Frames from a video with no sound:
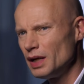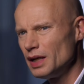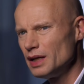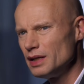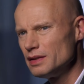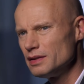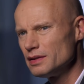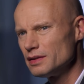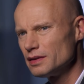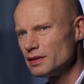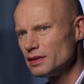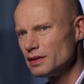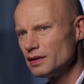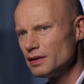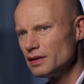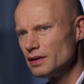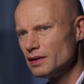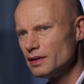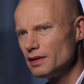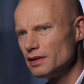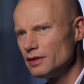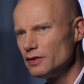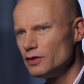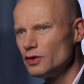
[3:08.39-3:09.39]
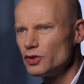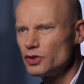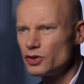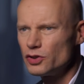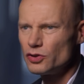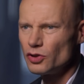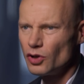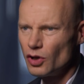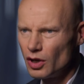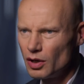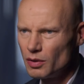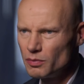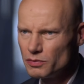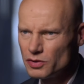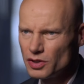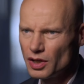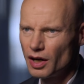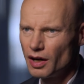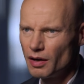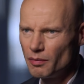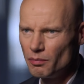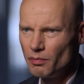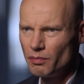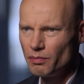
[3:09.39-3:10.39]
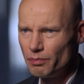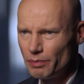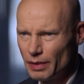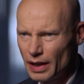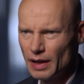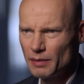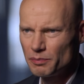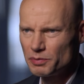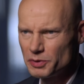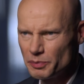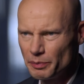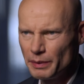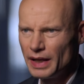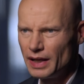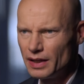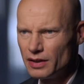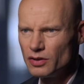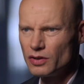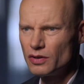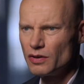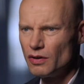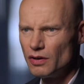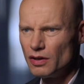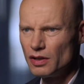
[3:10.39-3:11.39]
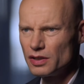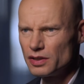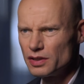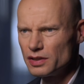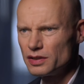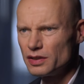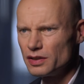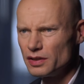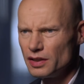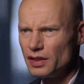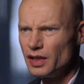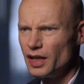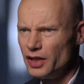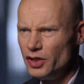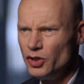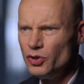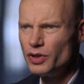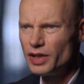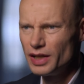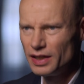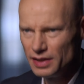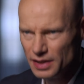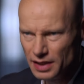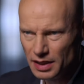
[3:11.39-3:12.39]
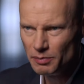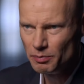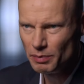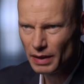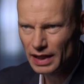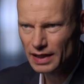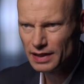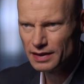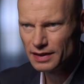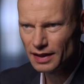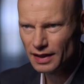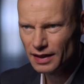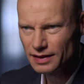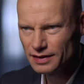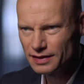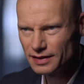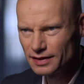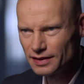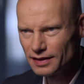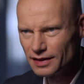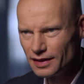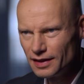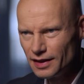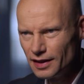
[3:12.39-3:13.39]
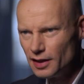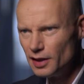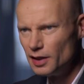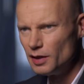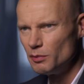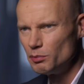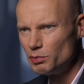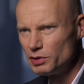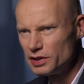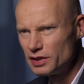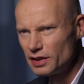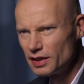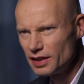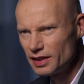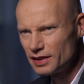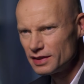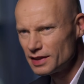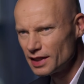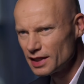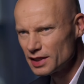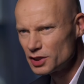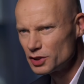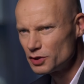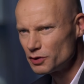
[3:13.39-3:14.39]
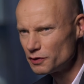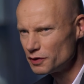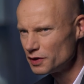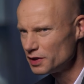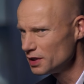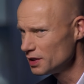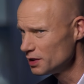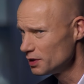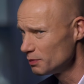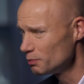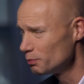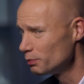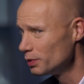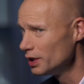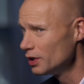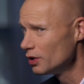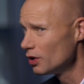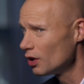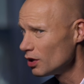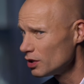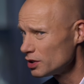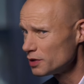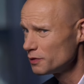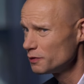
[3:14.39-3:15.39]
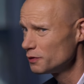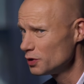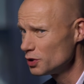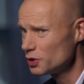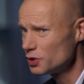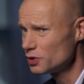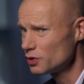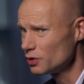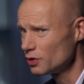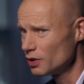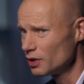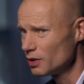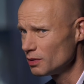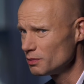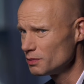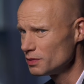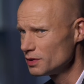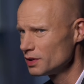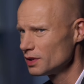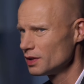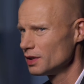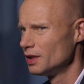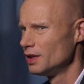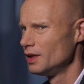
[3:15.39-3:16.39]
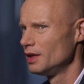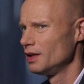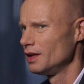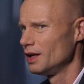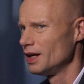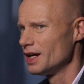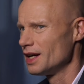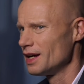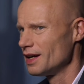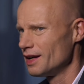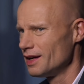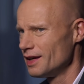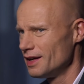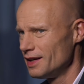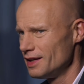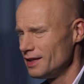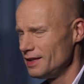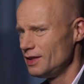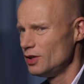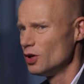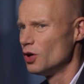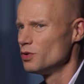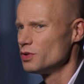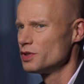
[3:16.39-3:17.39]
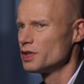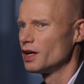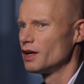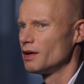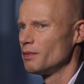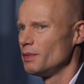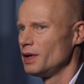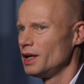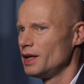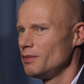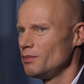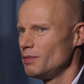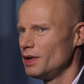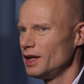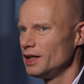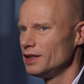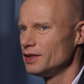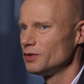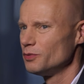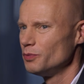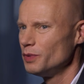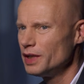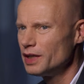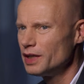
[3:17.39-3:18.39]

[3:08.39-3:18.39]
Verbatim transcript: made. The storms are perhaps man caused, and you can debate that. But the catastrophes because of the storms, eh, those are man made.